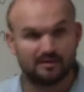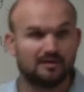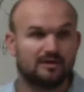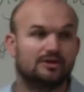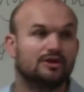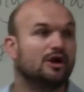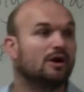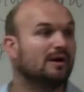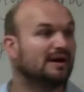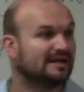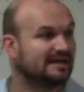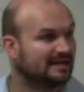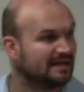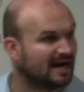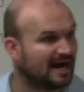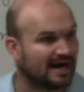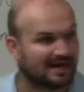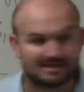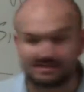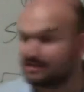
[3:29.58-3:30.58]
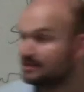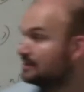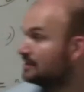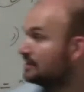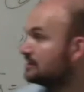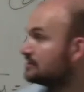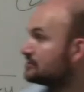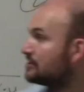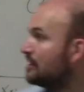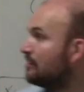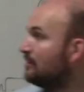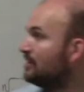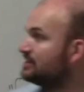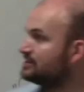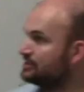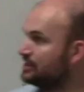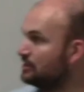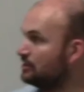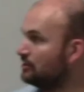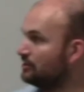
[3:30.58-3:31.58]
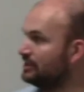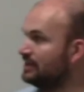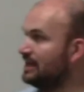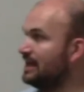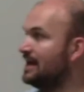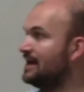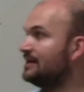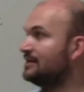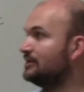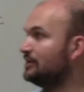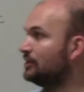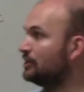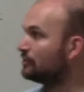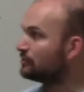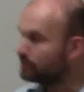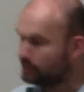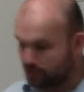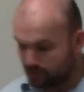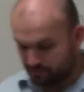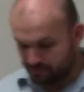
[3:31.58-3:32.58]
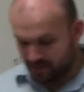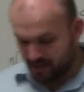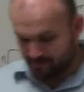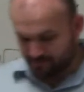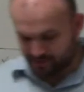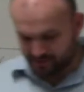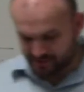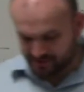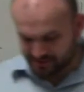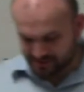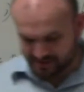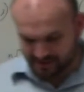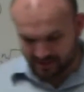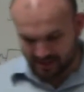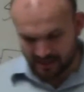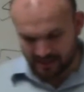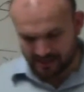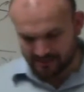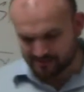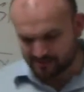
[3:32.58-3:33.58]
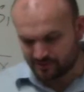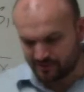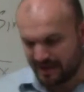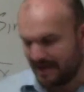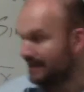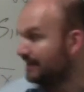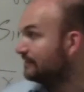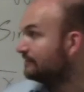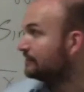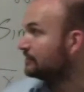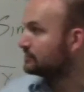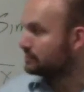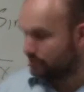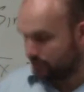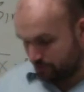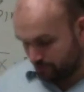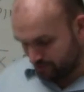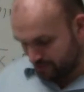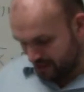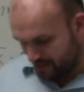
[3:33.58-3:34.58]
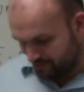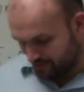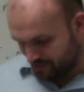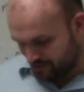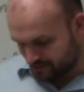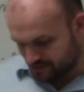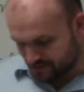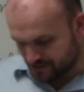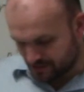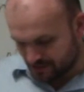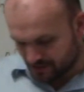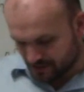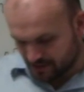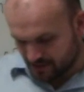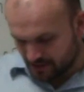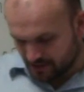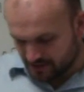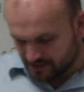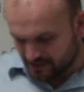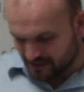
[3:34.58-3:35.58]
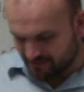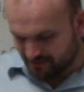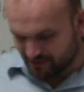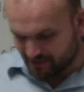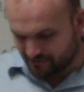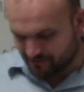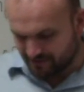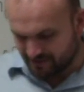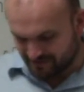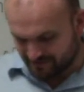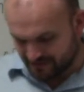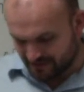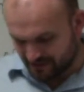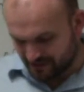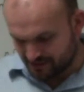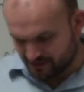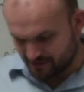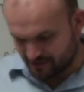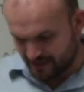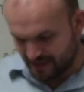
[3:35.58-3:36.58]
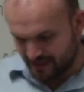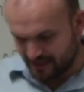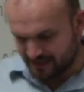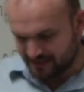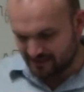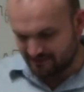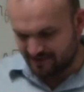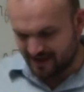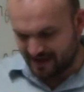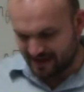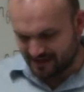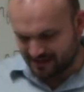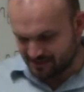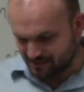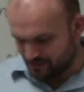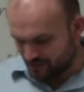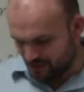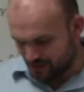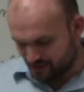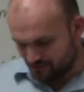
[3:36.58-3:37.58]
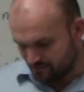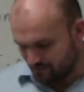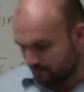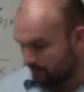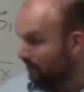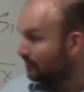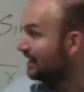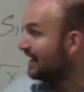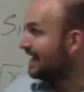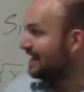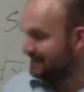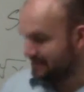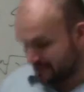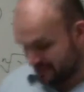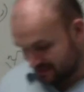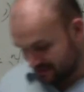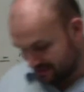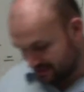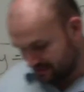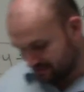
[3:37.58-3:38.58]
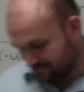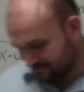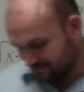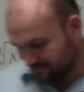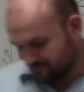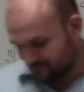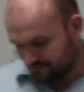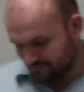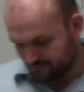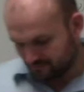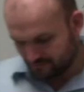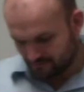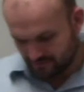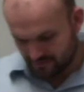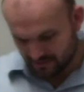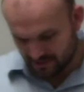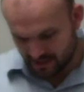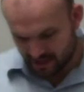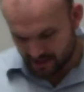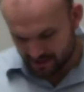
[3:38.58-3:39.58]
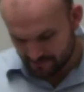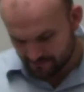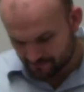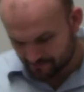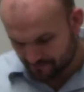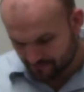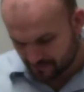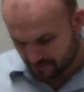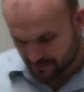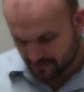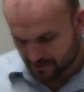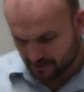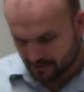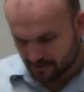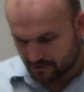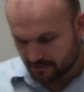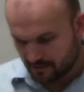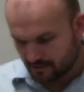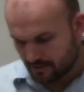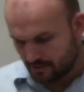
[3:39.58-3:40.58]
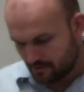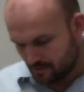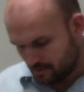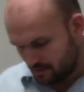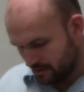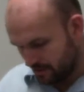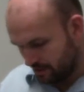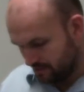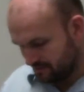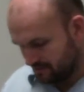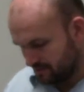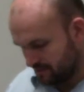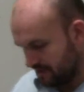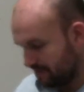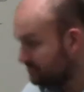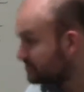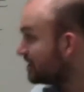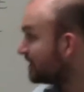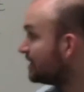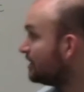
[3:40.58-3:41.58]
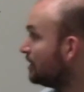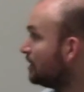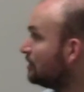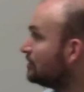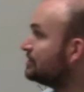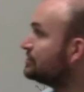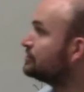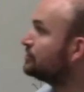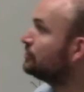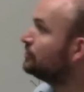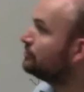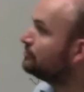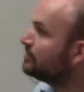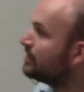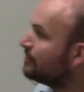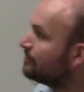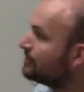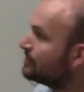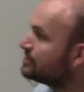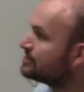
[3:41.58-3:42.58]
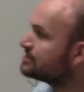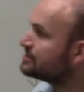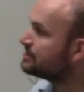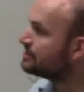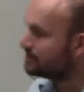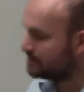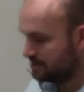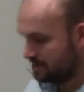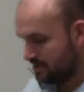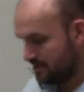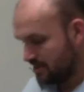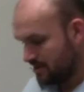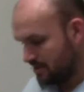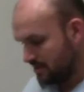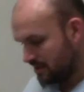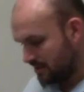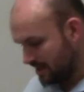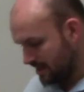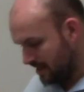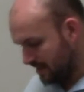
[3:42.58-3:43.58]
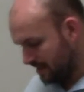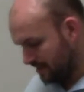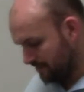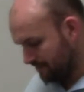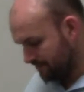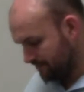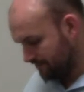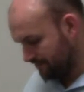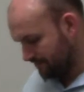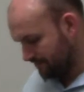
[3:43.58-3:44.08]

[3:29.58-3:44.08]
No, I cannot. So I want to start looking at, you know, cube numbers. Um, do any of those cube numbers, 750, do they divide into there? Well, 8 doesn't. Huh? Nope. So I'm checking all these cube numbers. Um,